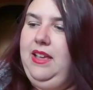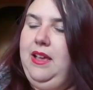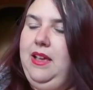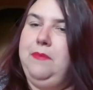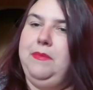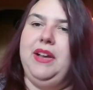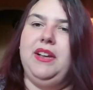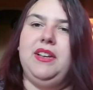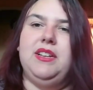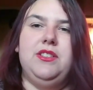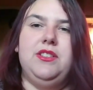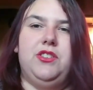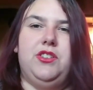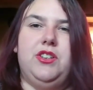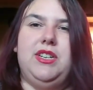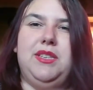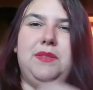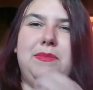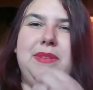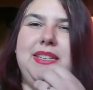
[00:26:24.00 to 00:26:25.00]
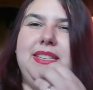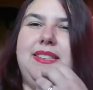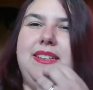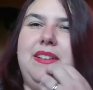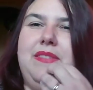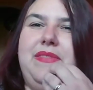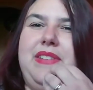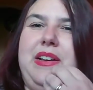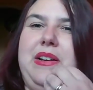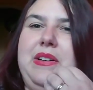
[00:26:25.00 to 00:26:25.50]
I'm not going to stress
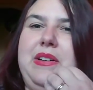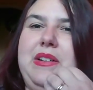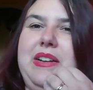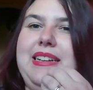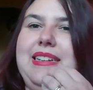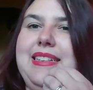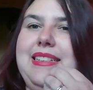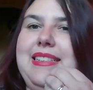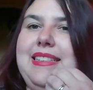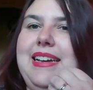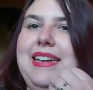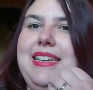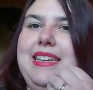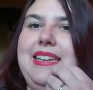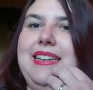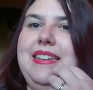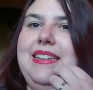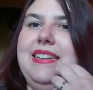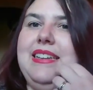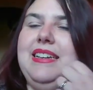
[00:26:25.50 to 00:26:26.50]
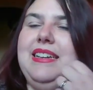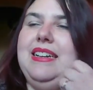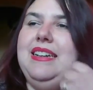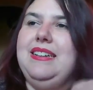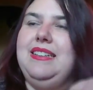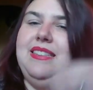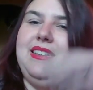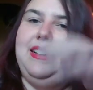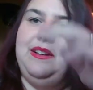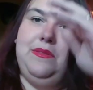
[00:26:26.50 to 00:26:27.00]
myself out. I decided,
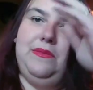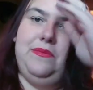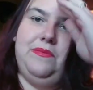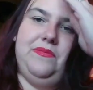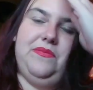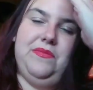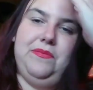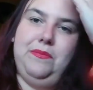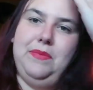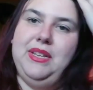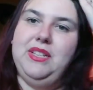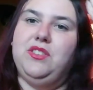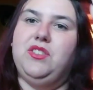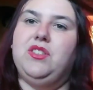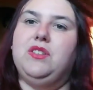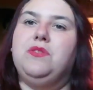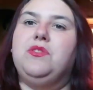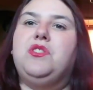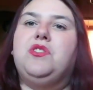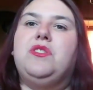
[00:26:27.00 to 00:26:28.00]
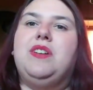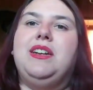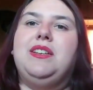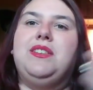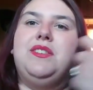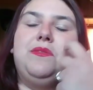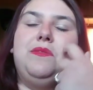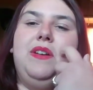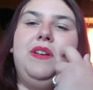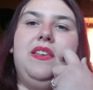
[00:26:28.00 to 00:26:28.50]
because I've been so
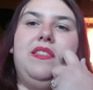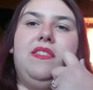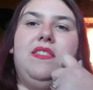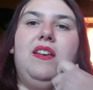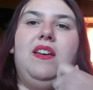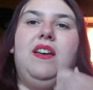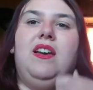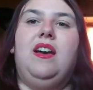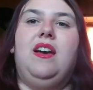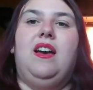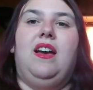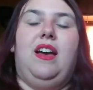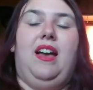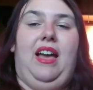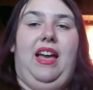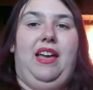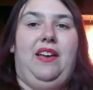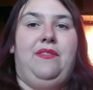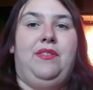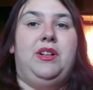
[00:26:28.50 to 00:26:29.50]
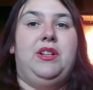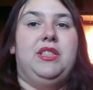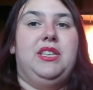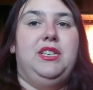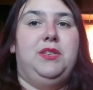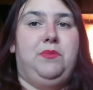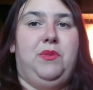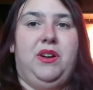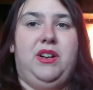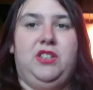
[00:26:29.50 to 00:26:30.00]
stressed with, I have all
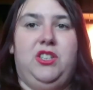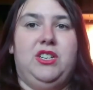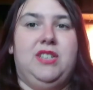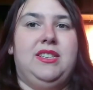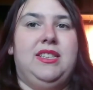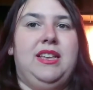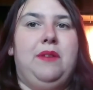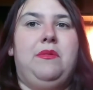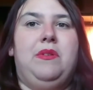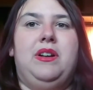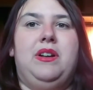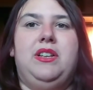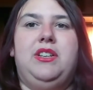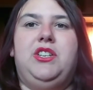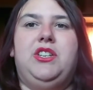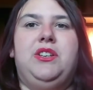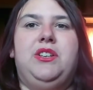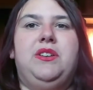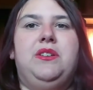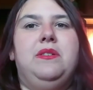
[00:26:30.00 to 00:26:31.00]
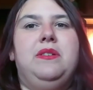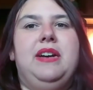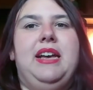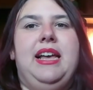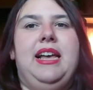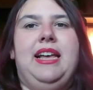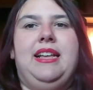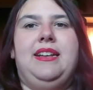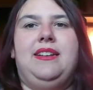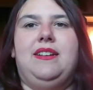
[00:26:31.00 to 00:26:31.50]
these projects I want to do
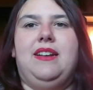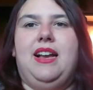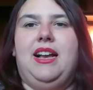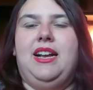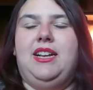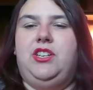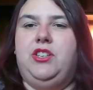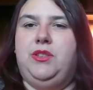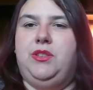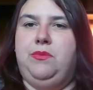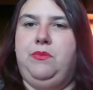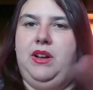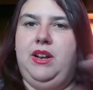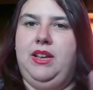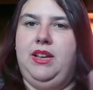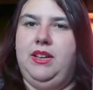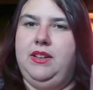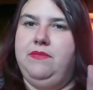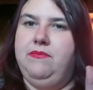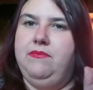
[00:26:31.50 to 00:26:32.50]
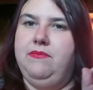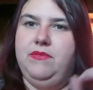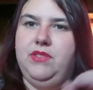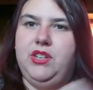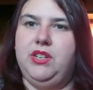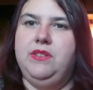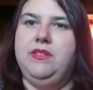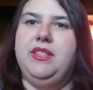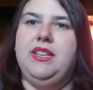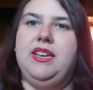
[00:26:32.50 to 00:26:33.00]
and I just want to
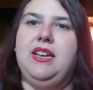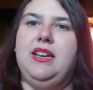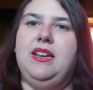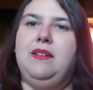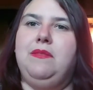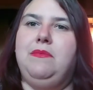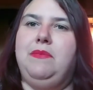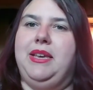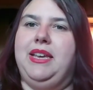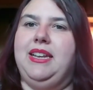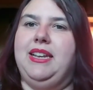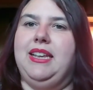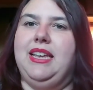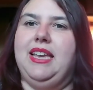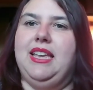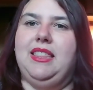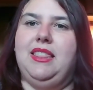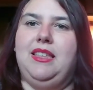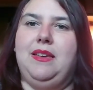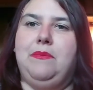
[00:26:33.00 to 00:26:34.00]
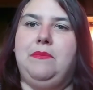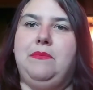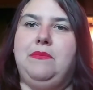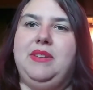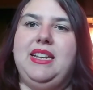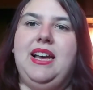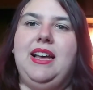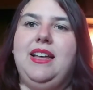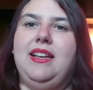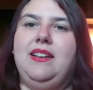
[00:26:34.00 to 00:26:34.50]
do them and get them
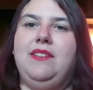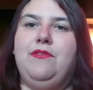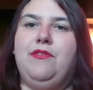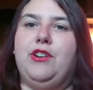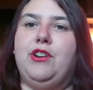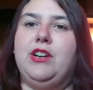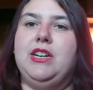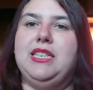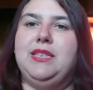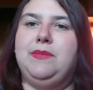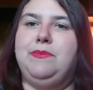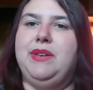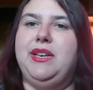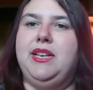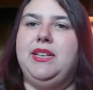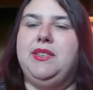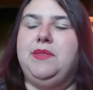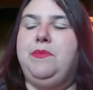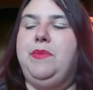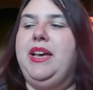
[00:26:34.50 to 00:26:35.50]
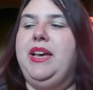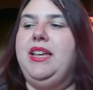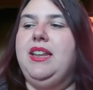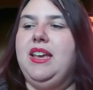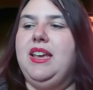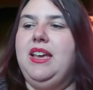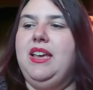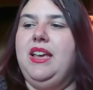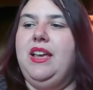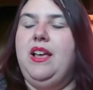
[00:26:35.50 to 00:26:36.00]
done for Christmas, but
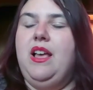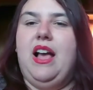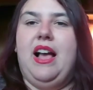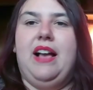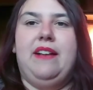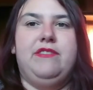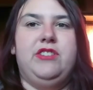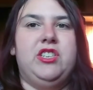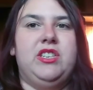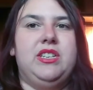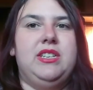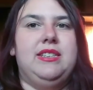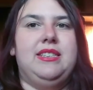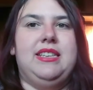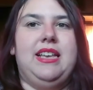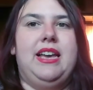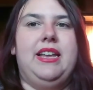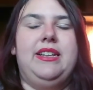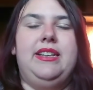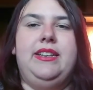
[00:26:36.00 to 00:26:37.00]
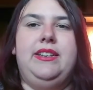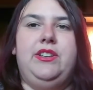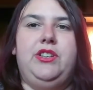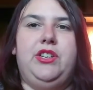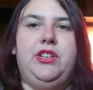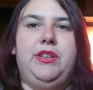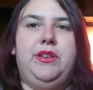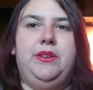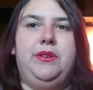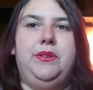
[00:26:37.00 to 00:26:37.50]
I've just decided
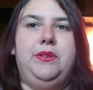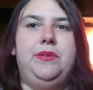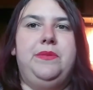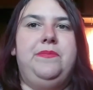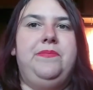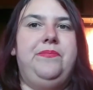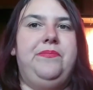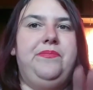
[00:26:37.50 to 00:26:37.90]
to